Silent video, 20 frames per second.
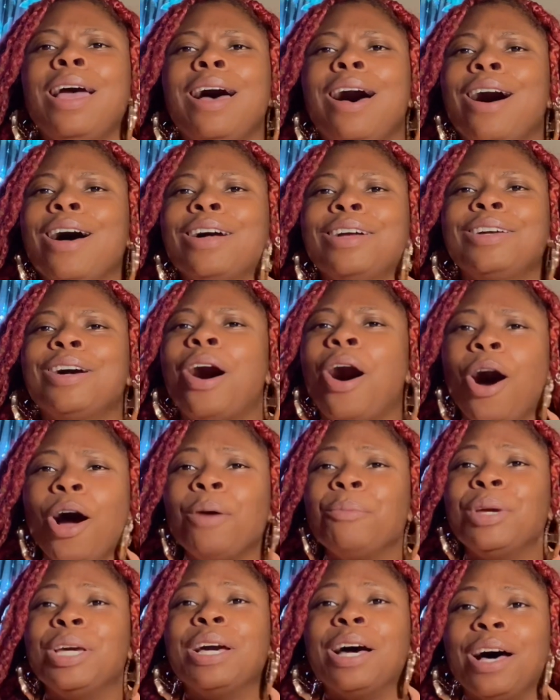All right,
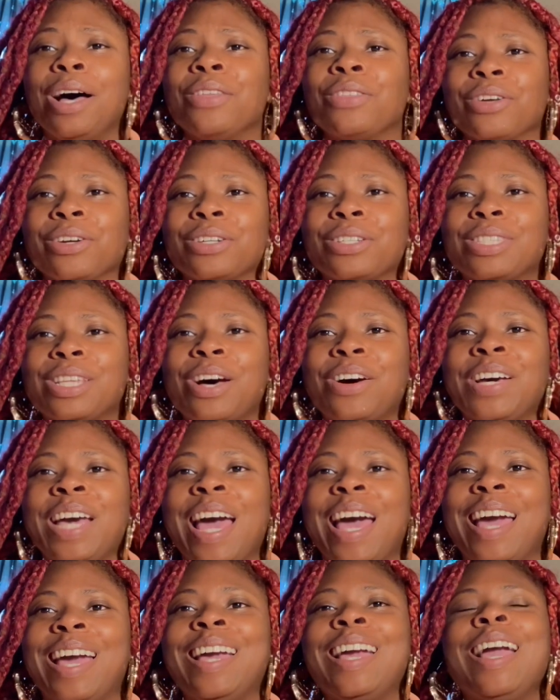harming others,
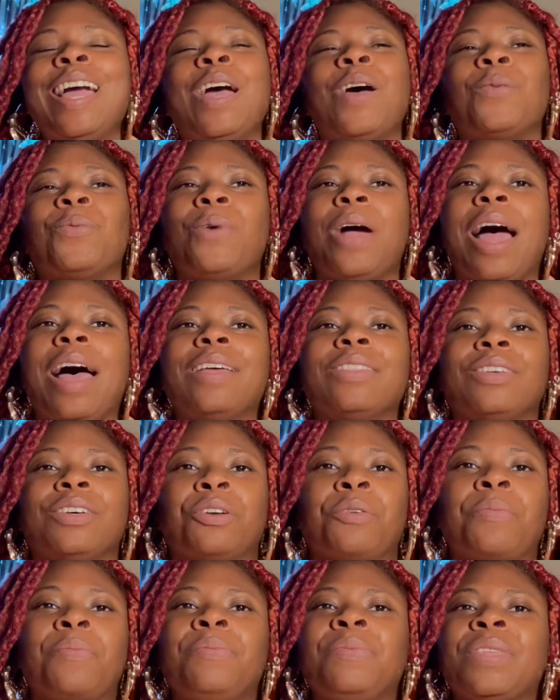okay?
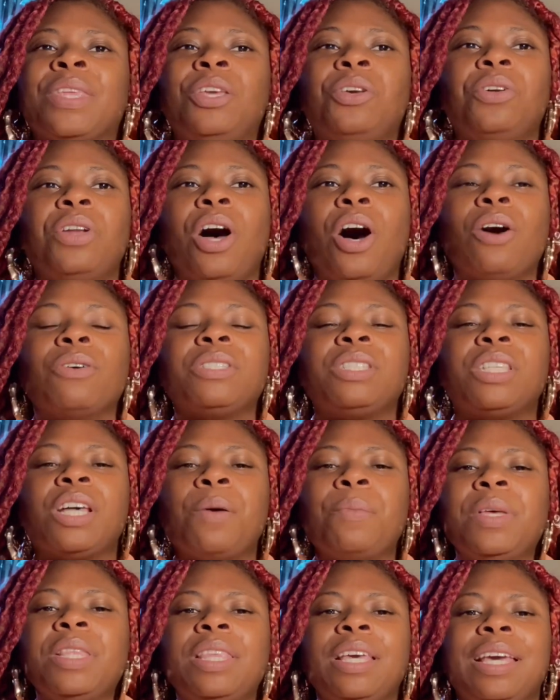Rather, you know,
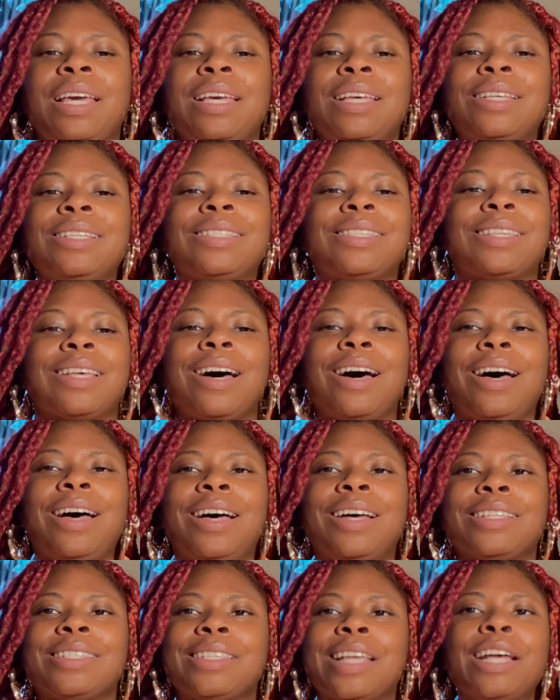some of these
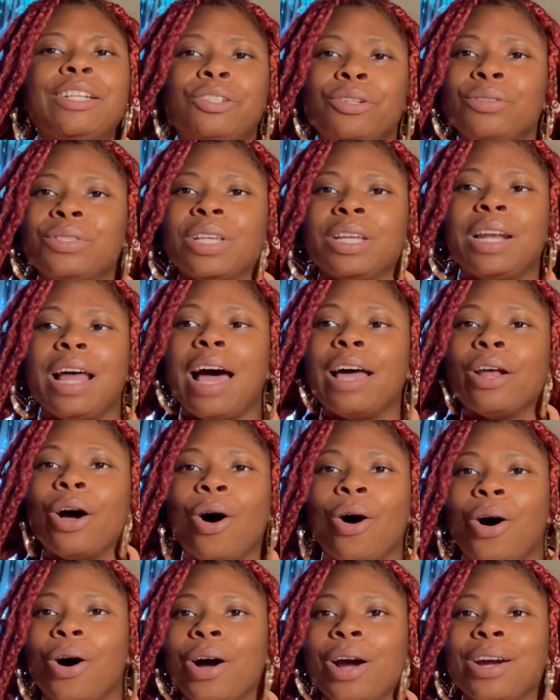uh, statutes are not
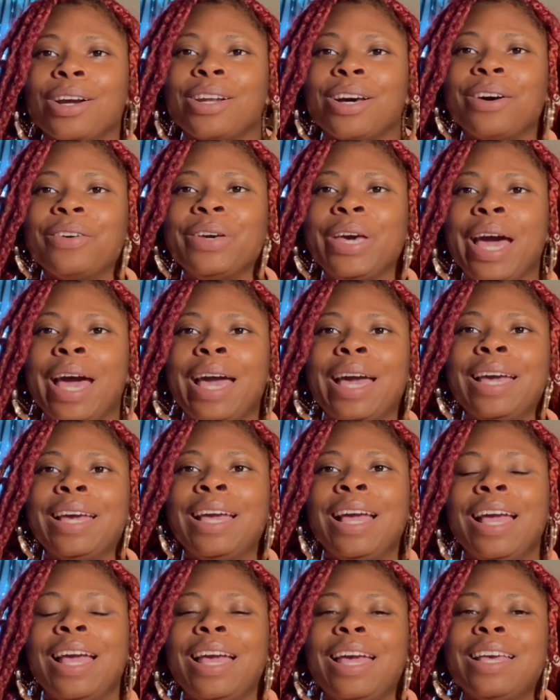hard, okay?
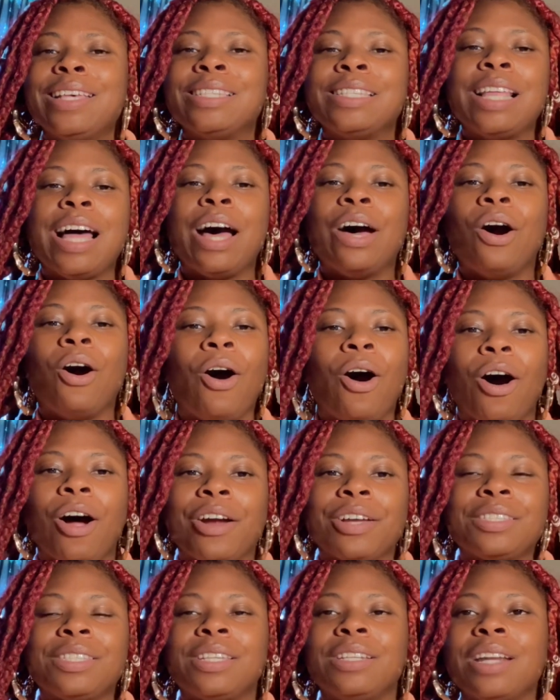It's not
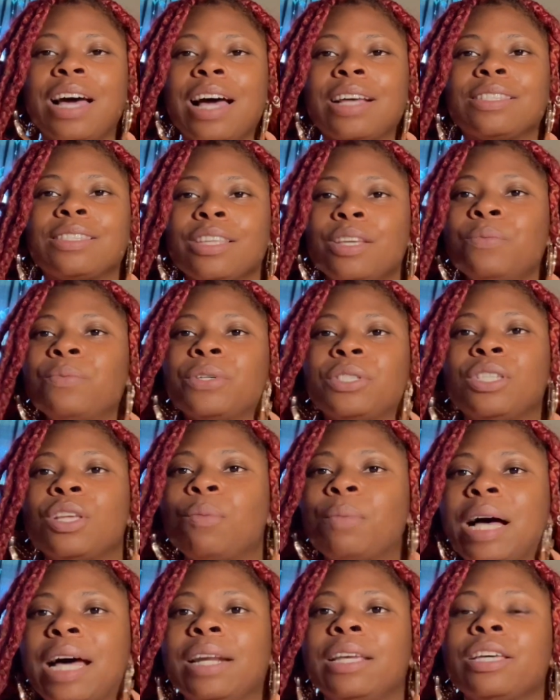hard to not sleep with
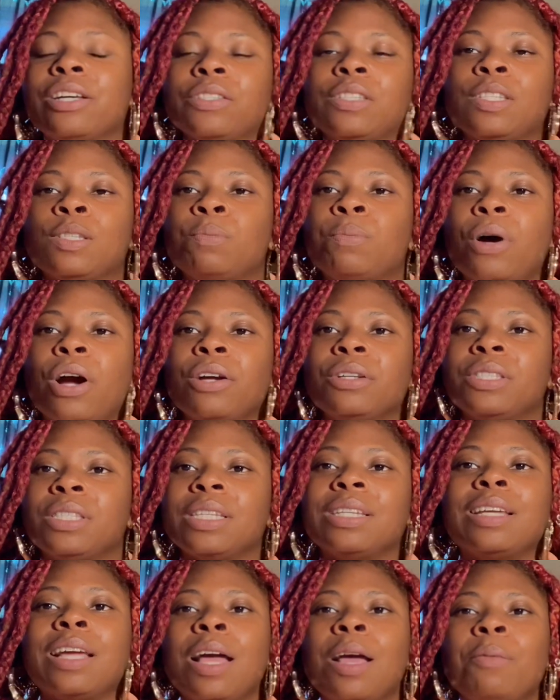somebody else's
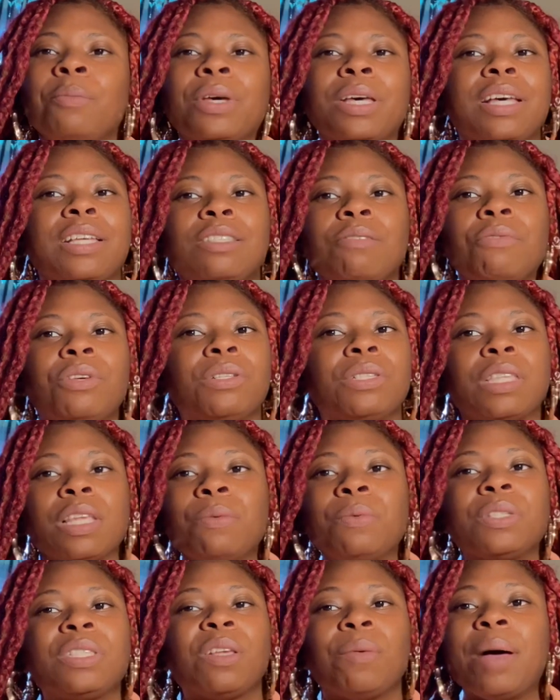person because if you
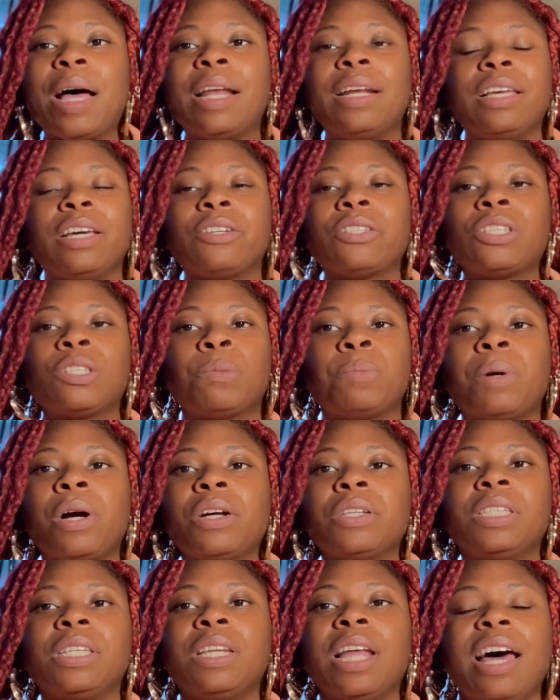sleep with somebody else's
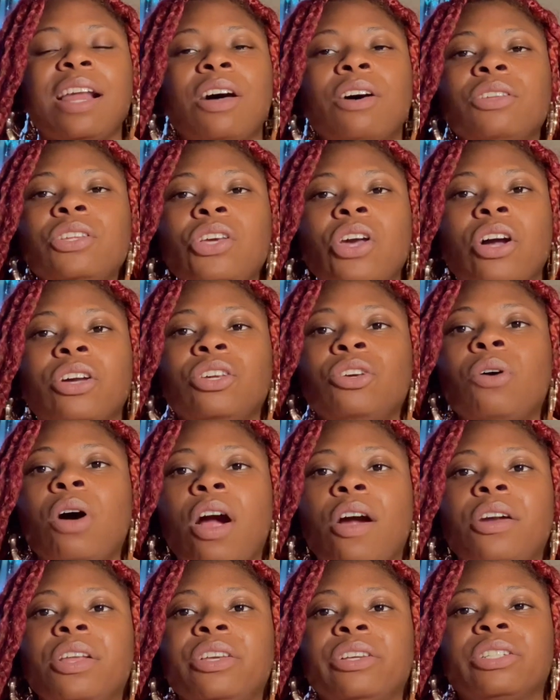person, not only are you
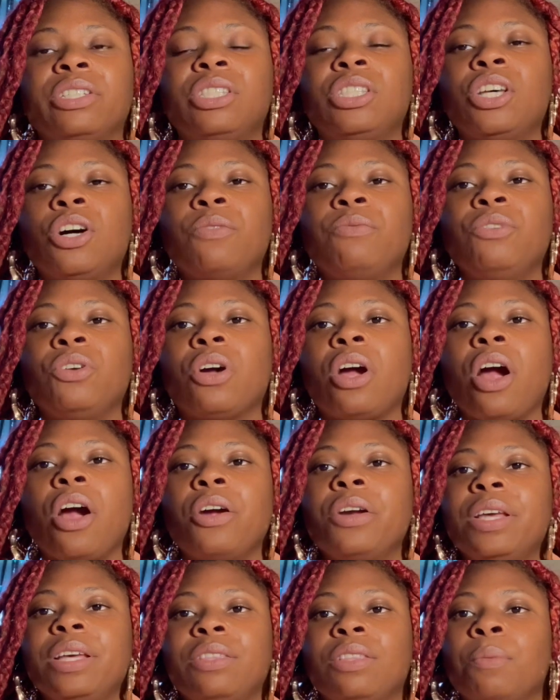hurting yourself, you're
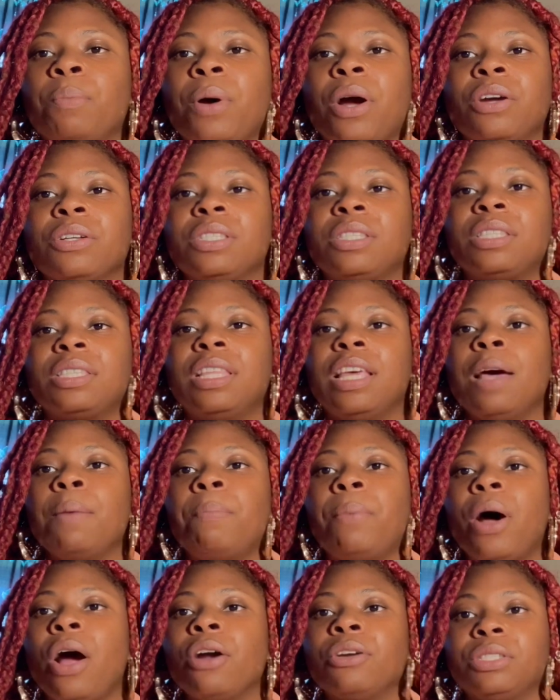hurting the person
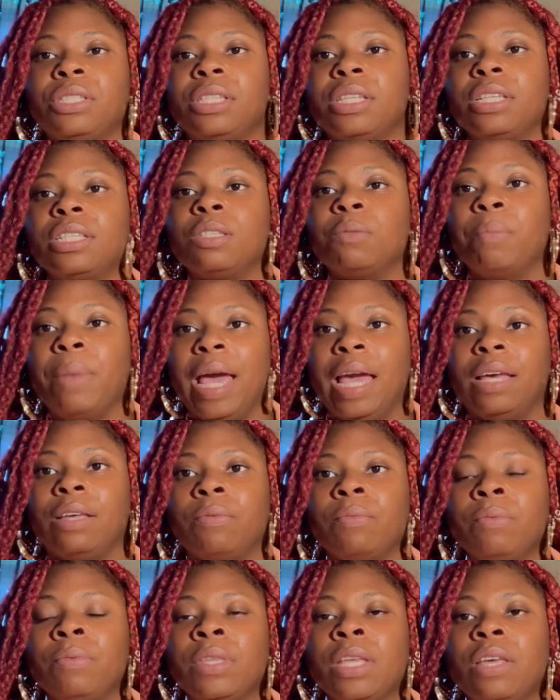that person's mate
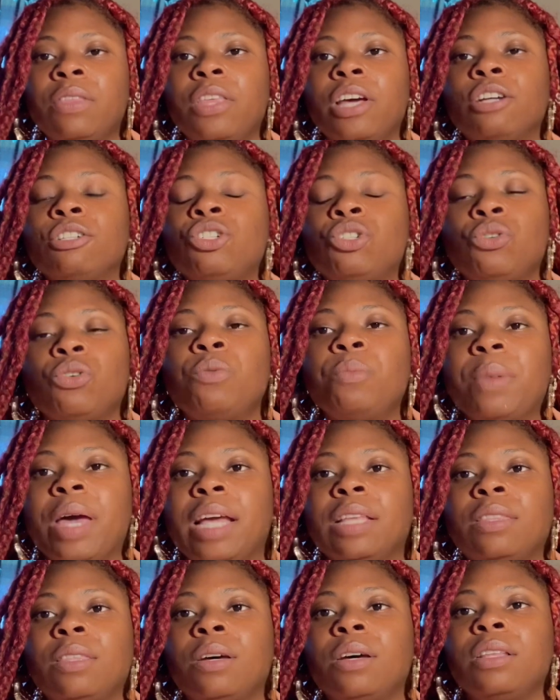their true
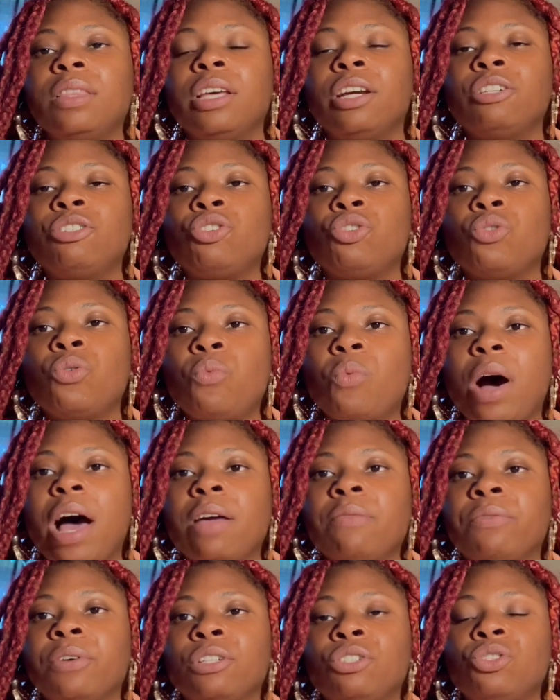mate, the, their true
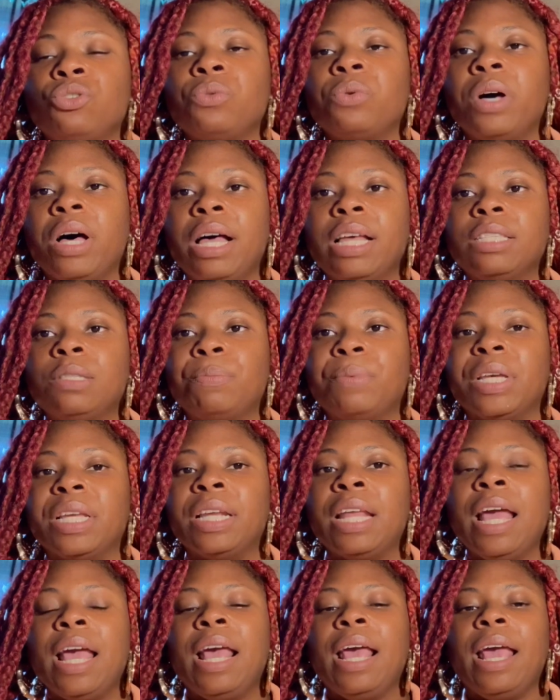wife or true
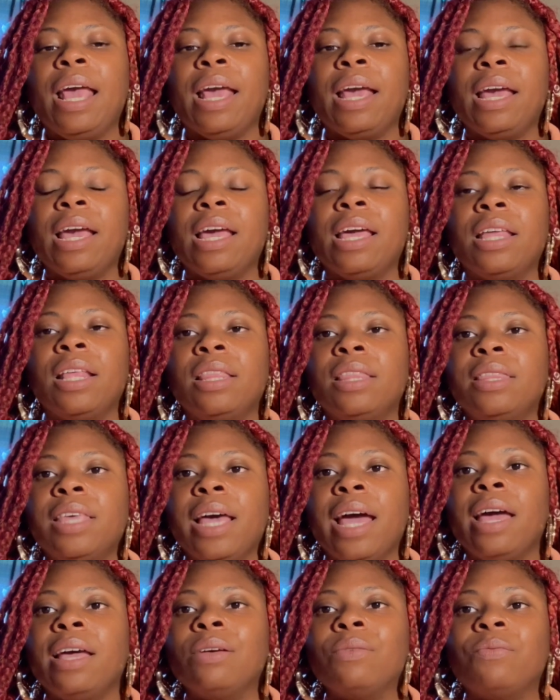husband, and
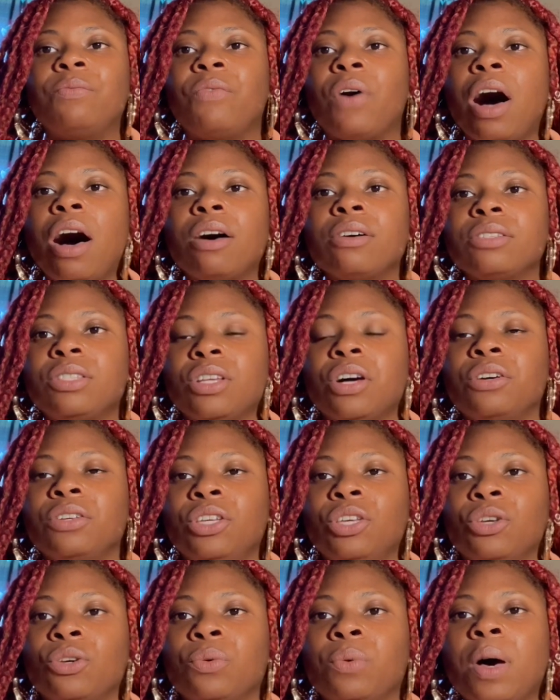that falls on
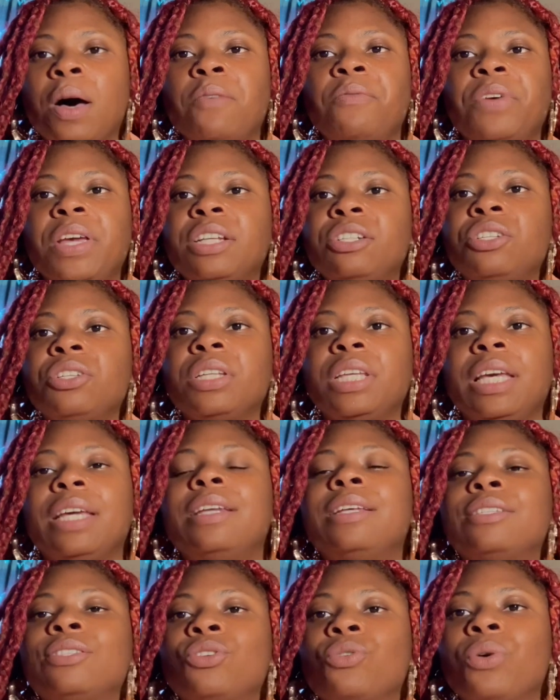you. Eventually, it
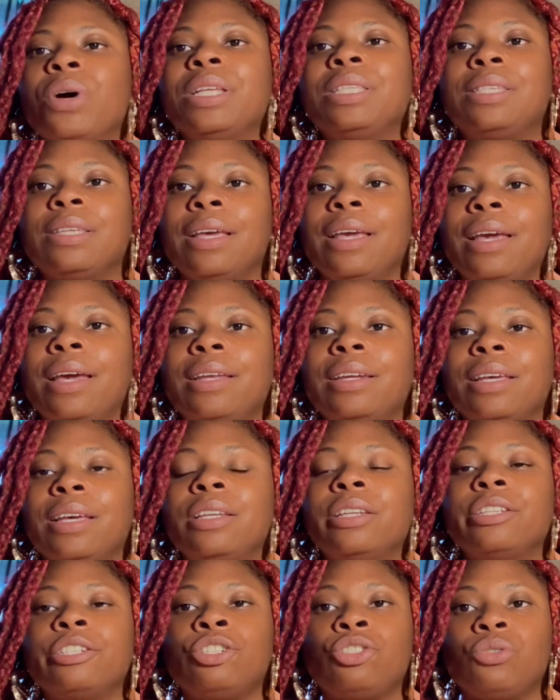is going to end in
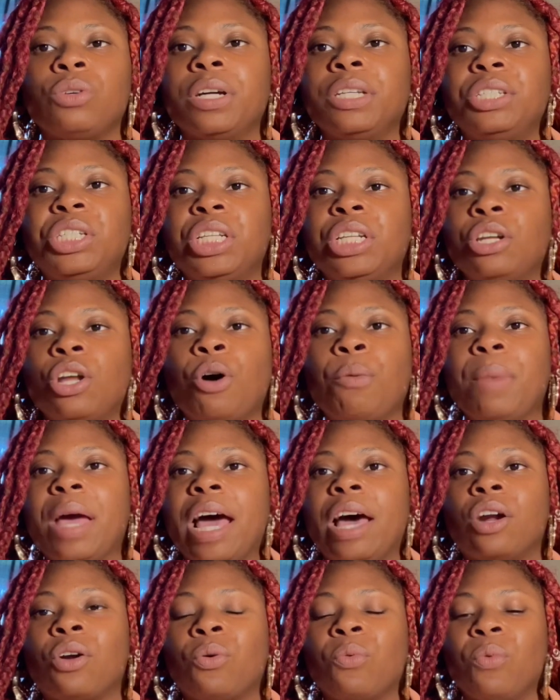destruction no
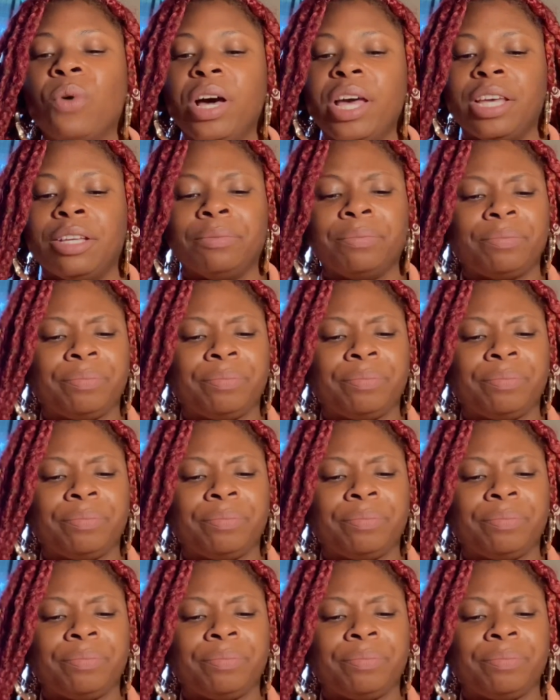matter what.